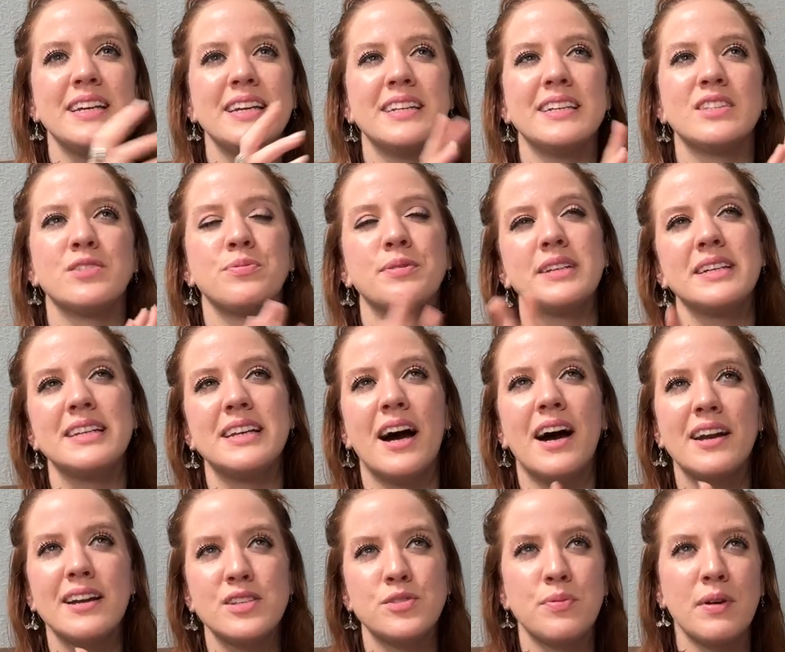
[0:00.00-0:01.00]
and it's really not
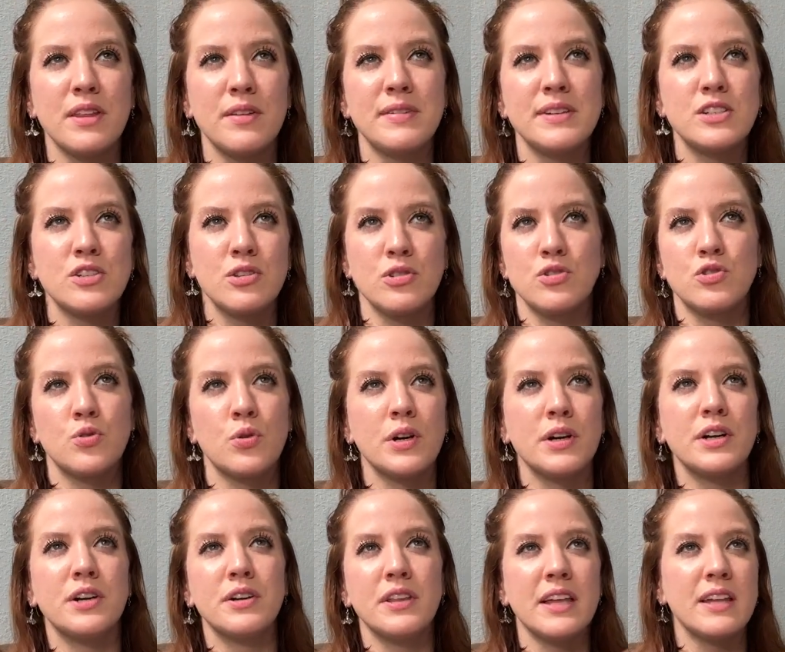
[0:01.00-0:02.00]
as relevant to the
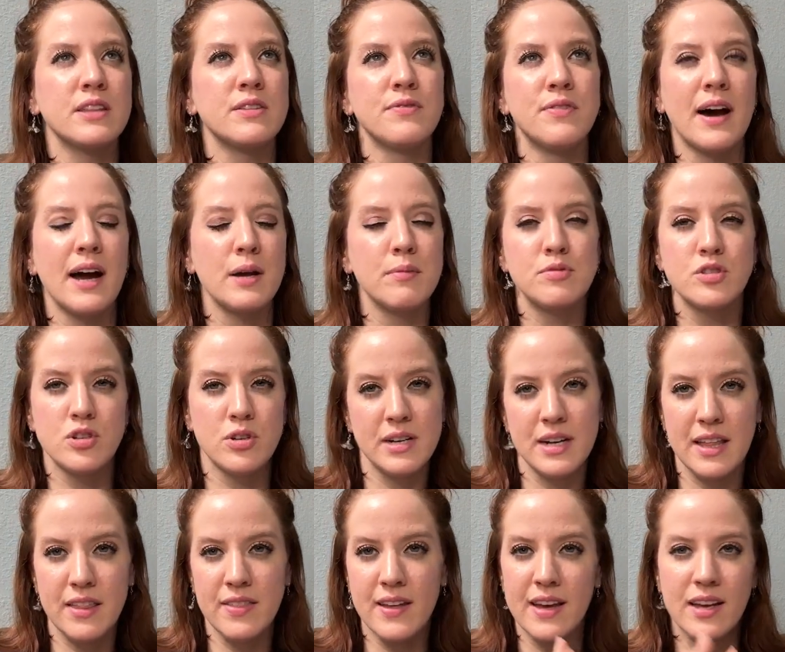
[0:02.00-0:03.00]
story or like the vibes or
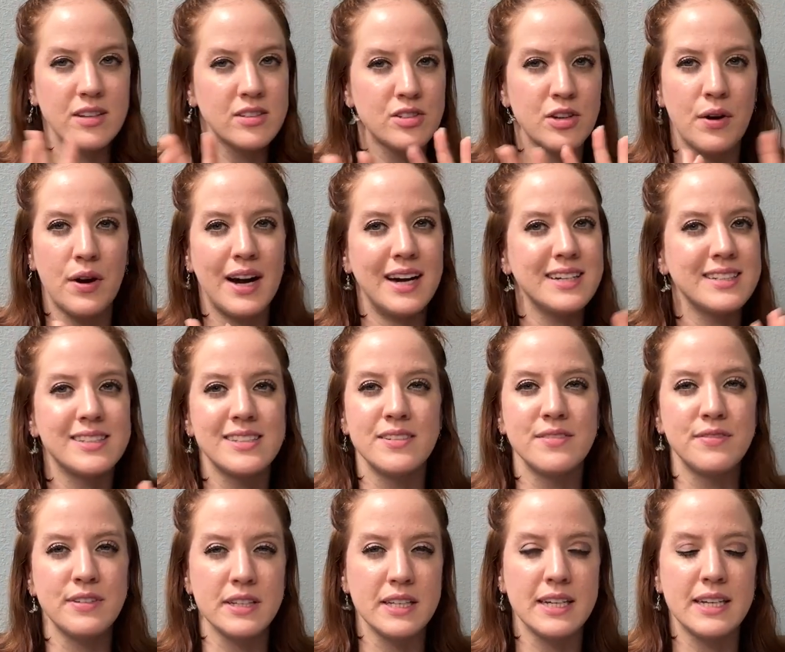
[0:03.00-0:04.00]
anything, so I didn't
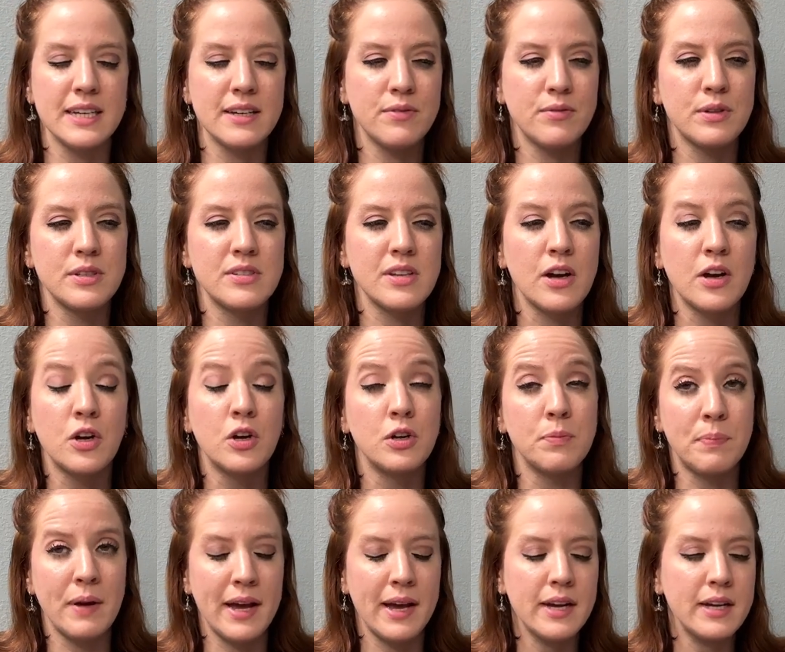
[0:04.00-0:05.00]
feel like it was a good
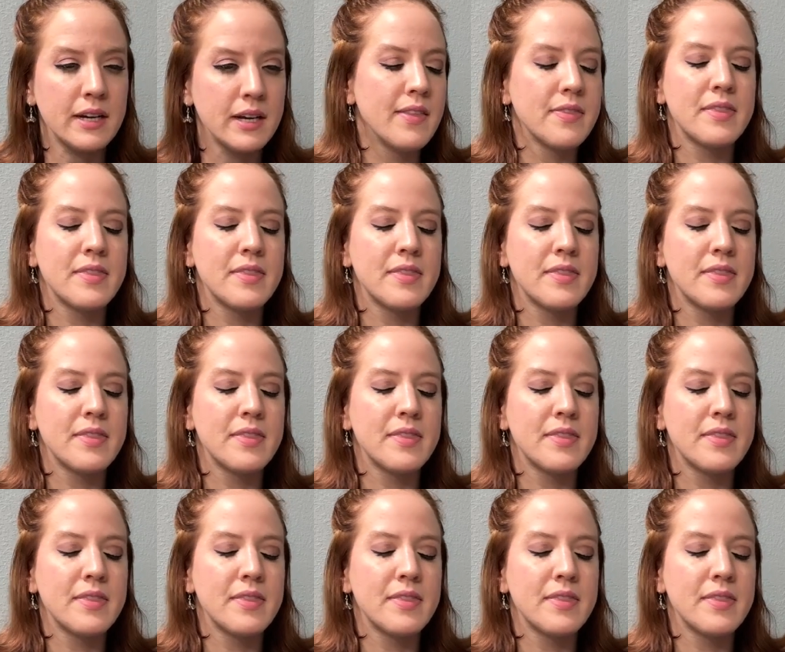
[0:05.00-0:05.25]
pick.